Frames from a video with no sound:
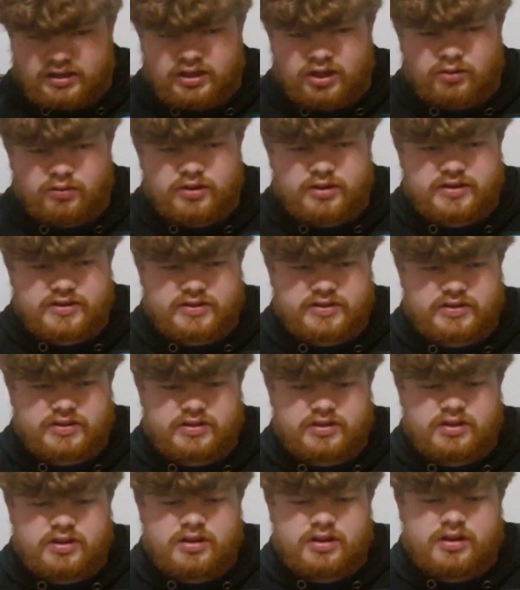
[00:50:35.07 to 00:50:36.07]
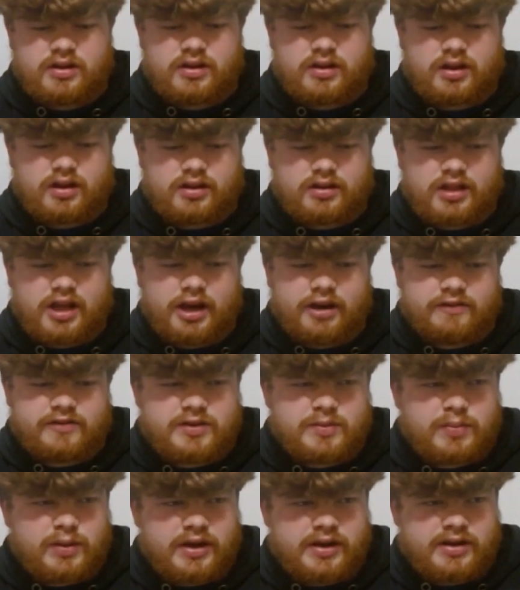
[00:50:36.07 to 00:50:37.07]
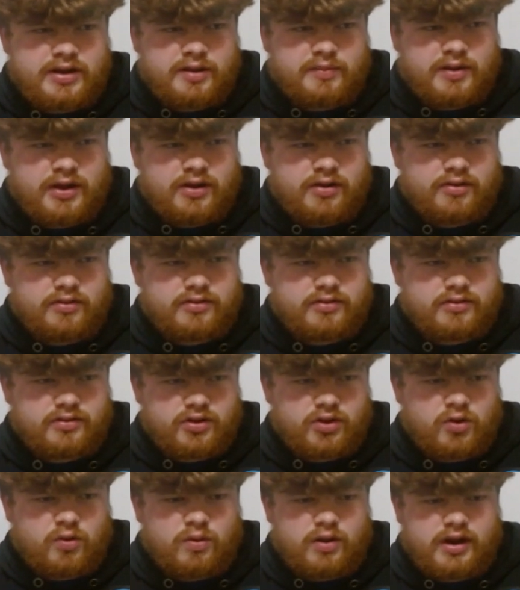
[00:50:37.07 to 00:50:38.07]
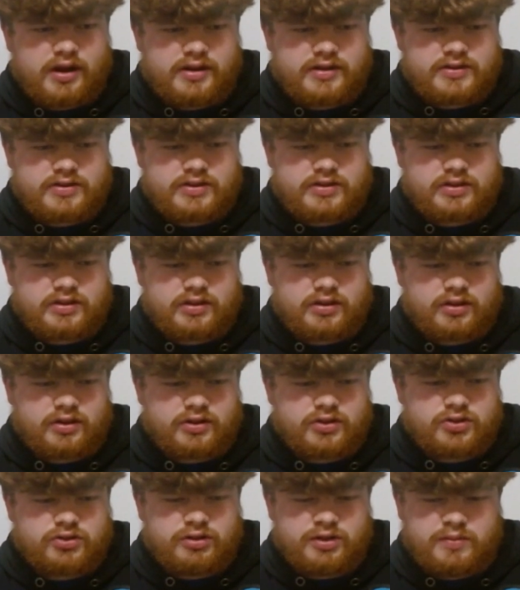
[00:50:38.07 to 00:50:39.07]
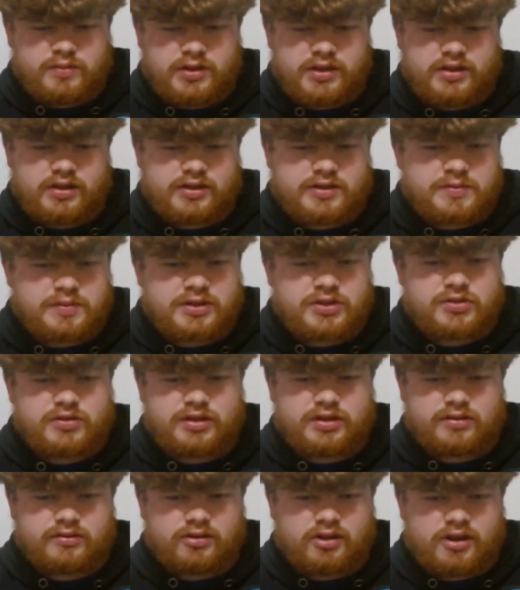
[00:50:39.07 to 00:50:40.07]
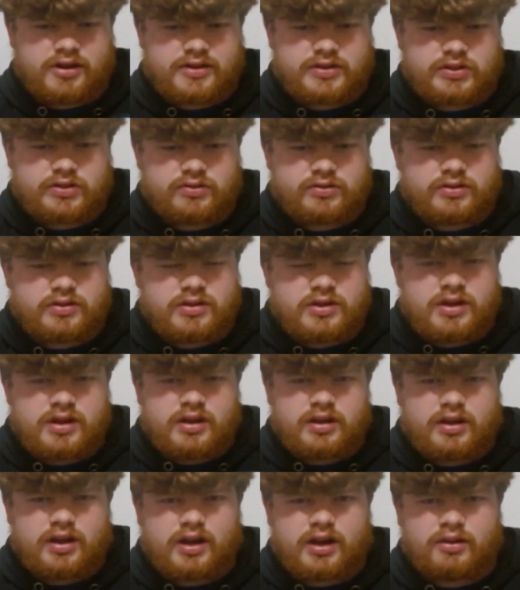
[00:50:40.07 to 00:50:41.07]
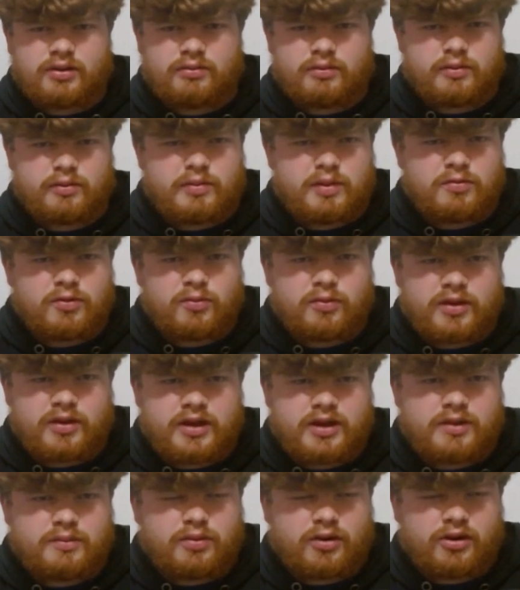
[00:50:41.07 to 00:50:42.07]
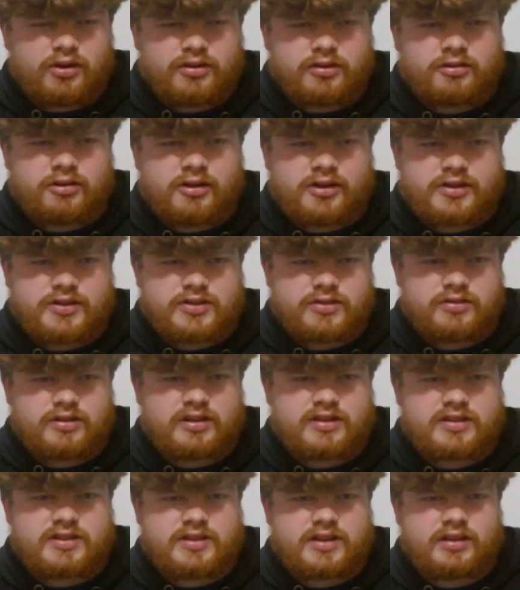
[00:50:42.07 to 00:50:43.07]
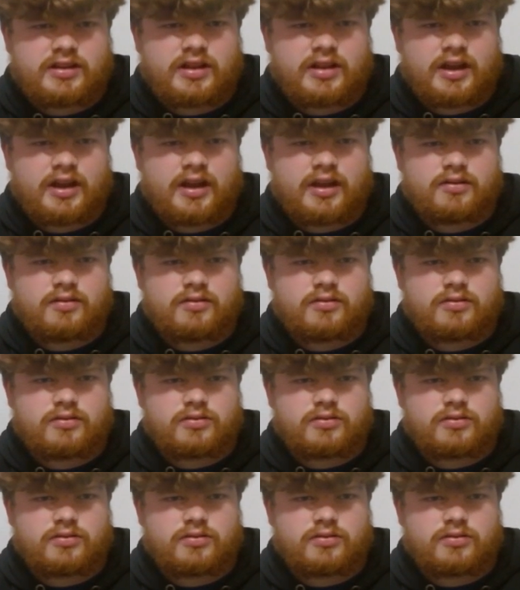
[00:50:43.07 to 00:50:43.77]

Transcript: there was a lot of debate about Kawhi's treatment, especially in the lawsuit. I remember reading part of the lawsuit that said that